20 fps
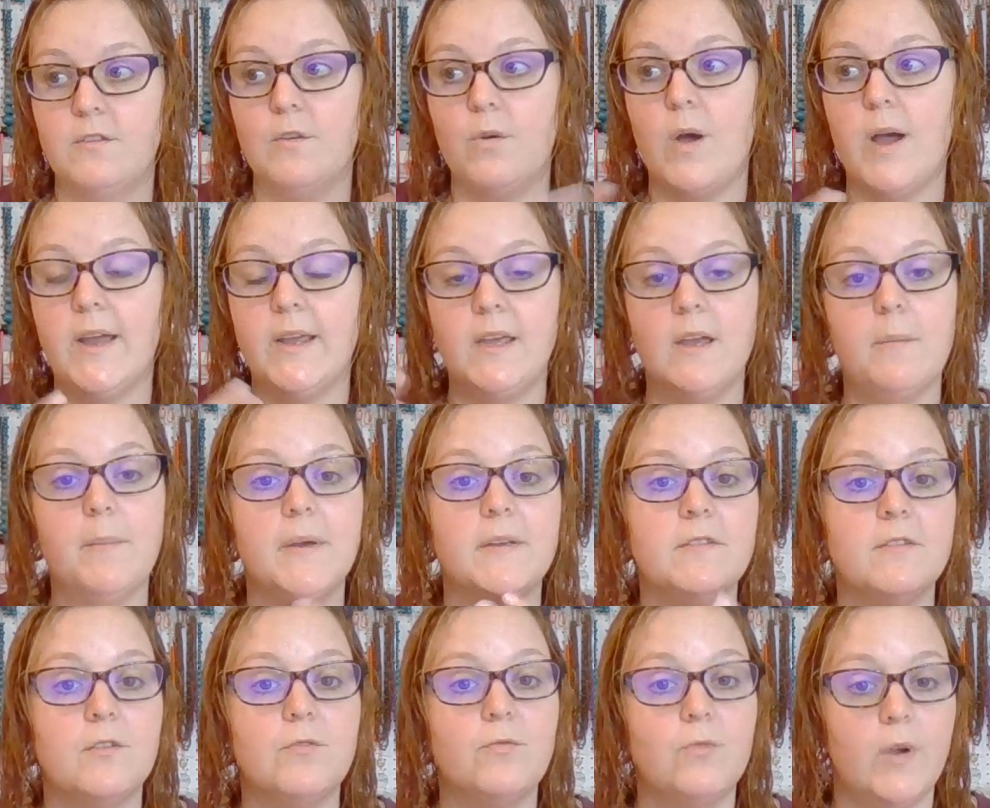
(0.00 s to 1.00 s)
so I get
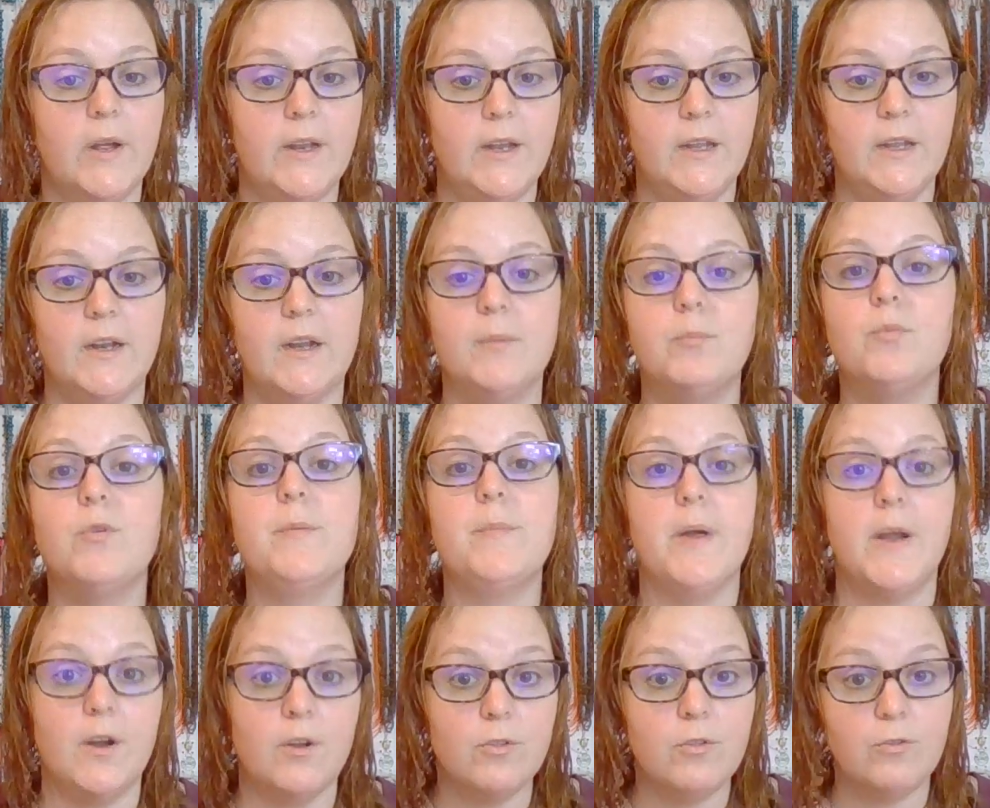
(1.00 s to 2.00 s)
myself ready and I
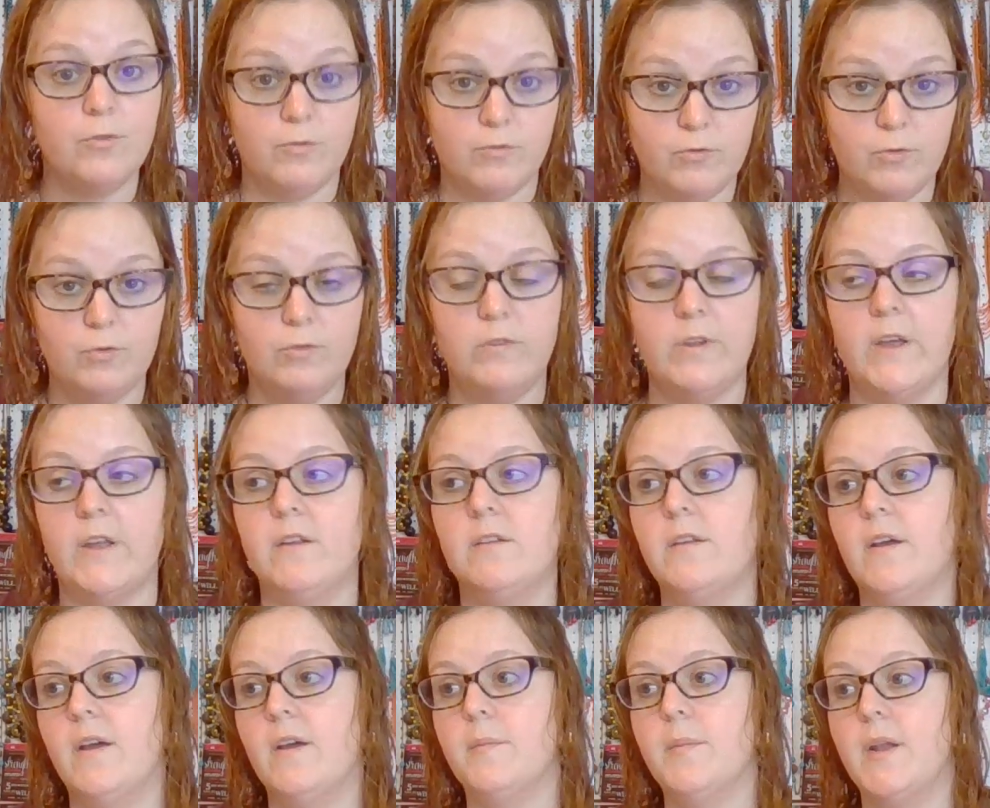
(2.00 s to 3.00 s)
prepare those foods ahead of
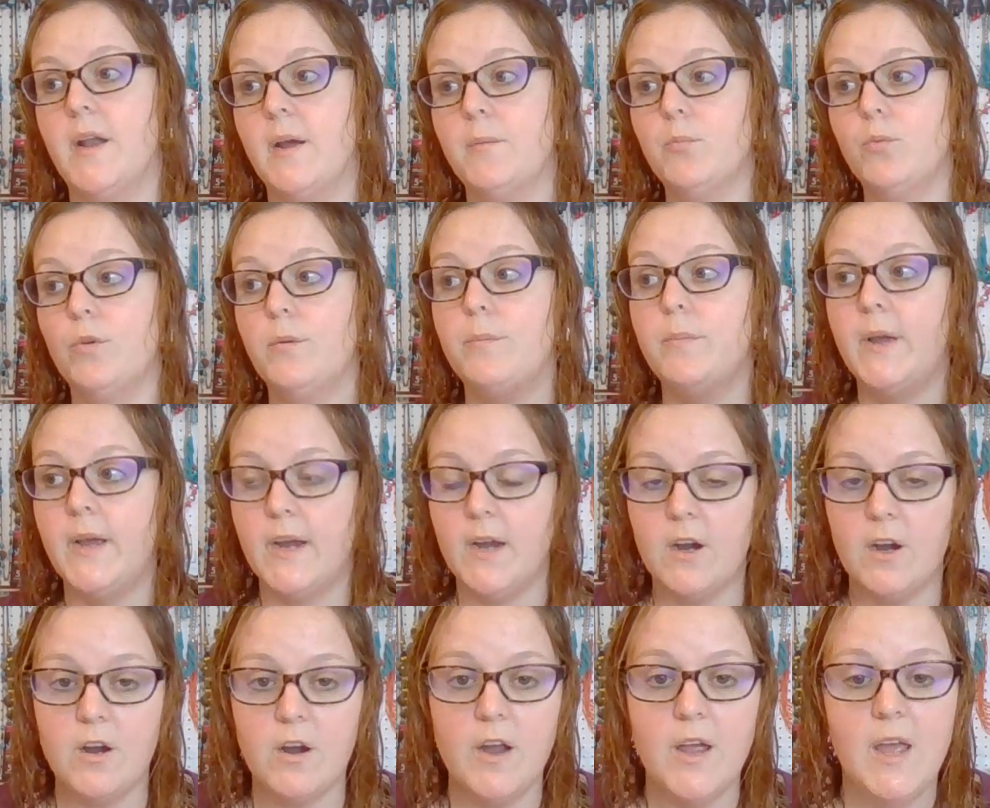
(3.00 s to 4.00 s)
time and I
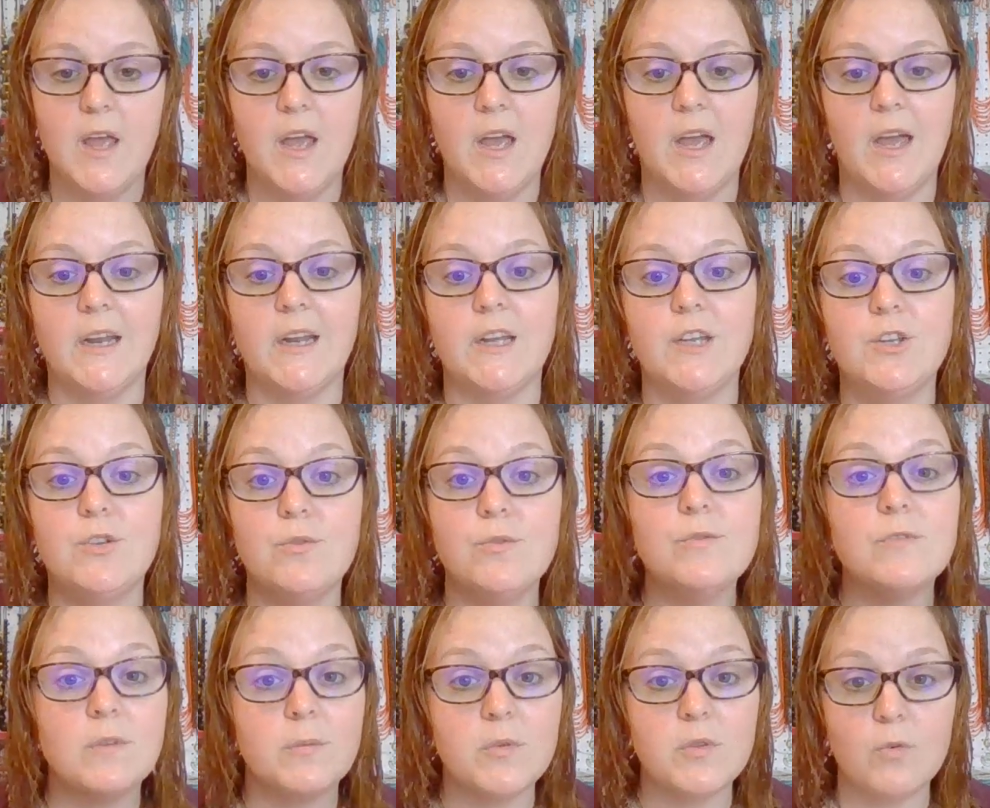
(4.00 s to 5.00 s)
prepare and I do
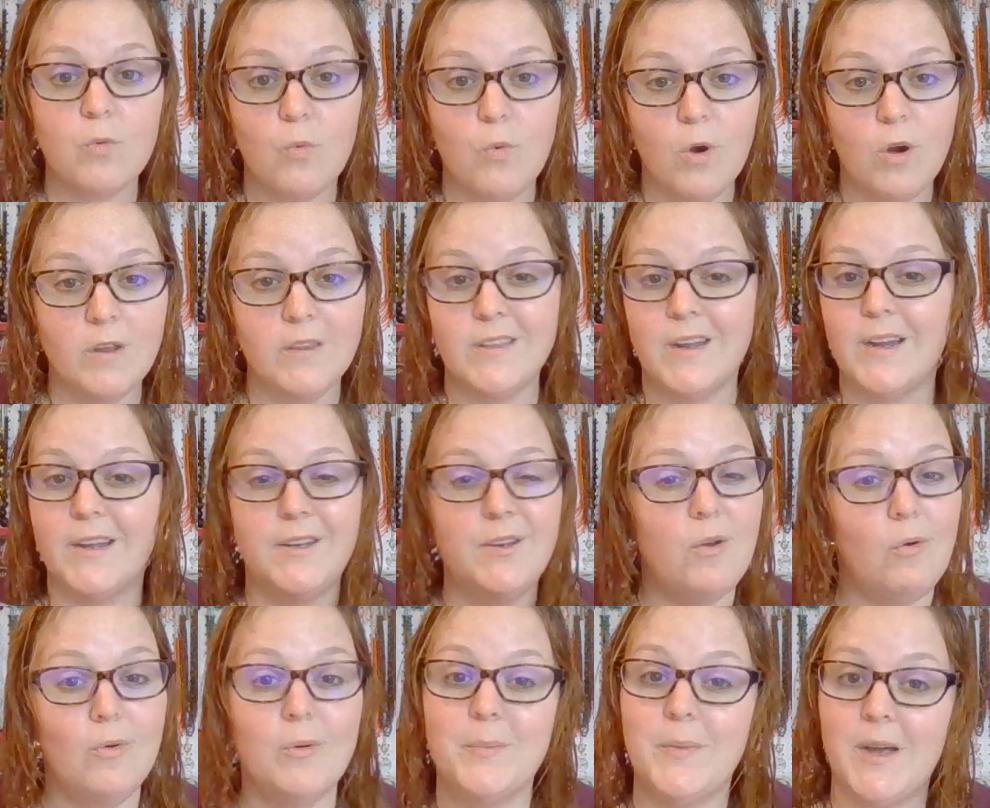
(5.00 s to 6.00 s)
some of the work that I
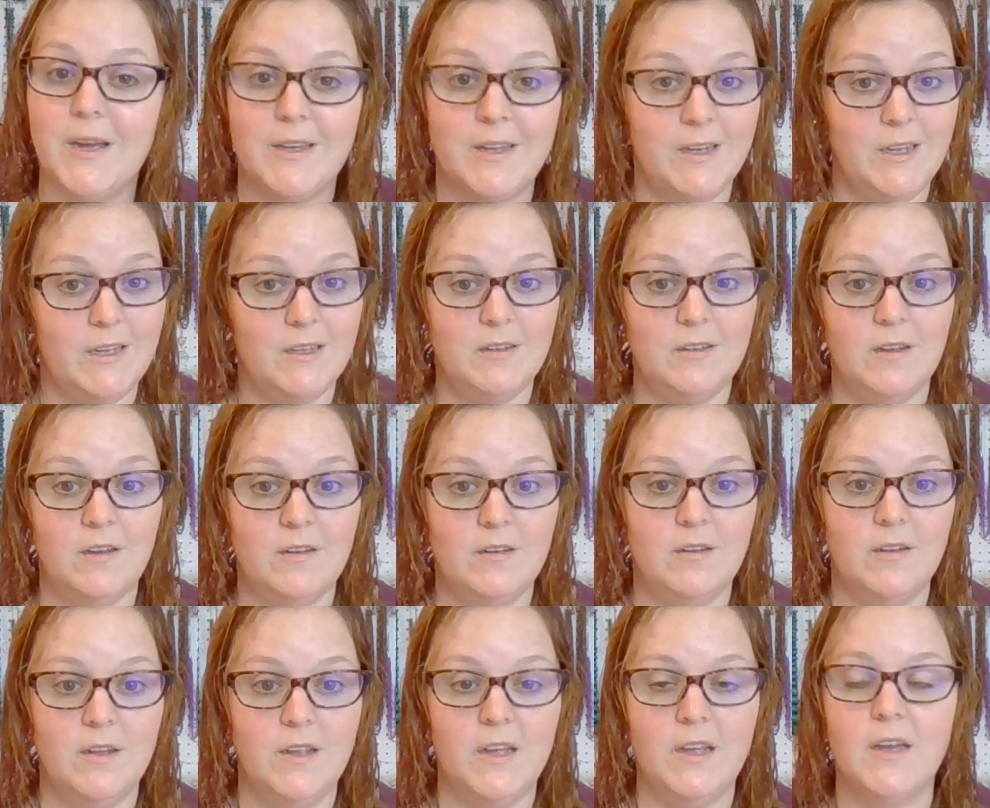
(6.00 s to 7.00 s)
know I'm not going to get done.
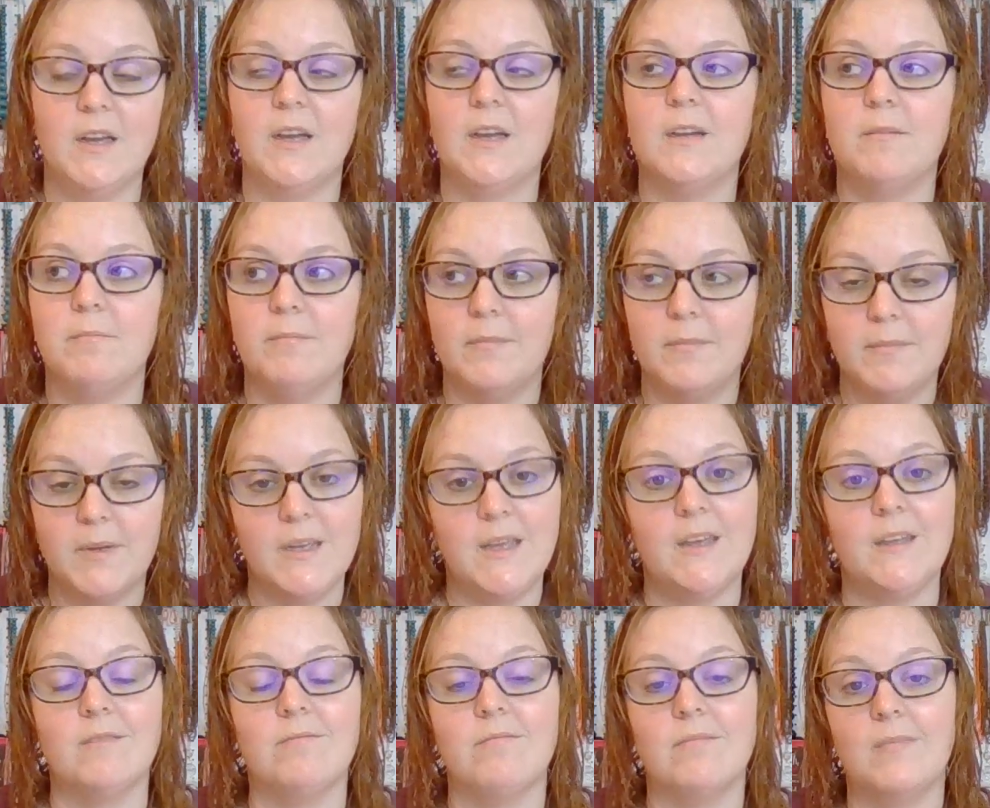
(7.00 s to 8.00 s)

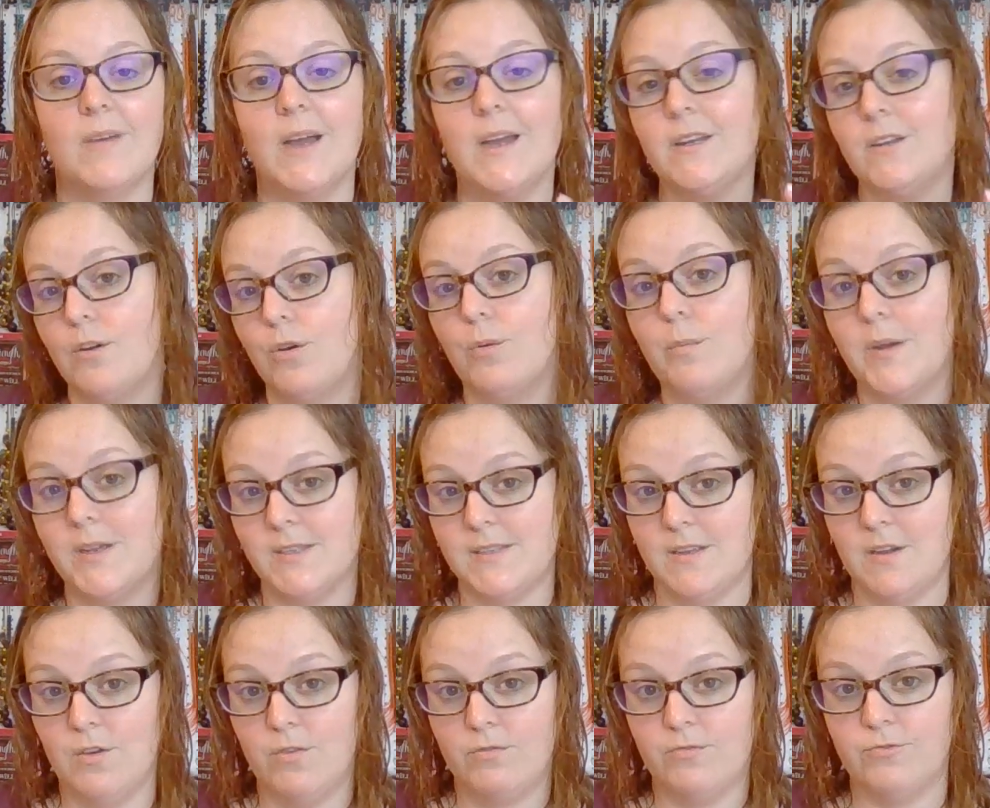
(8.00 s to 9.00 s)
Again, I know
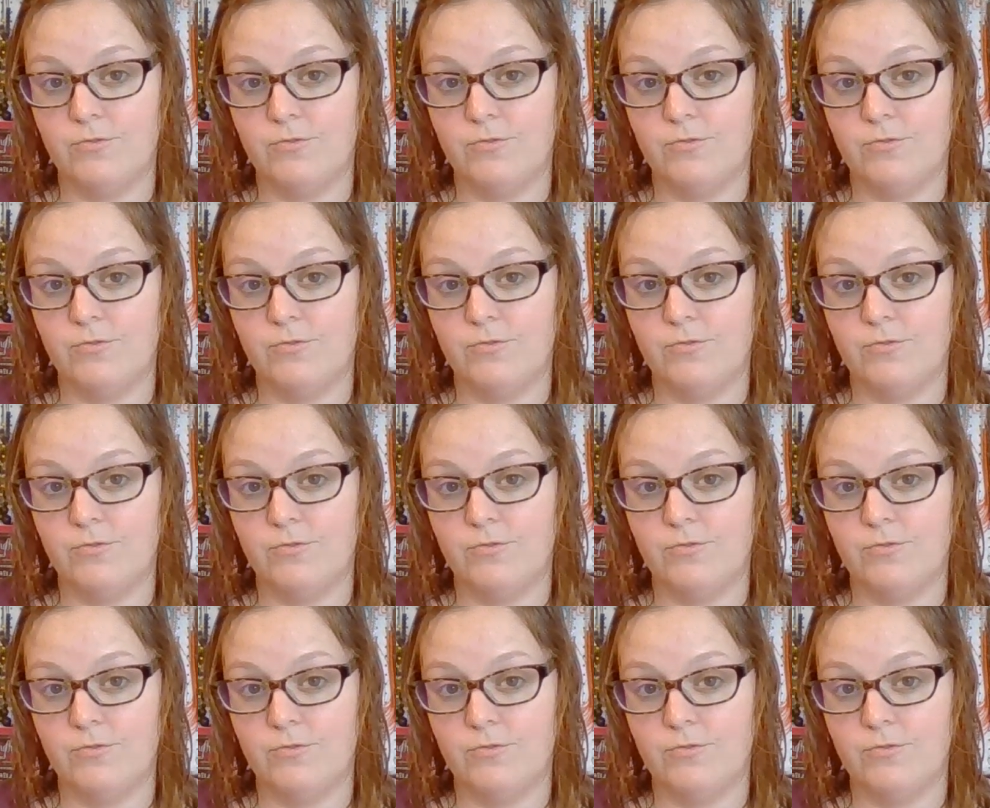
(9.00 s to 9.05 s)
myself.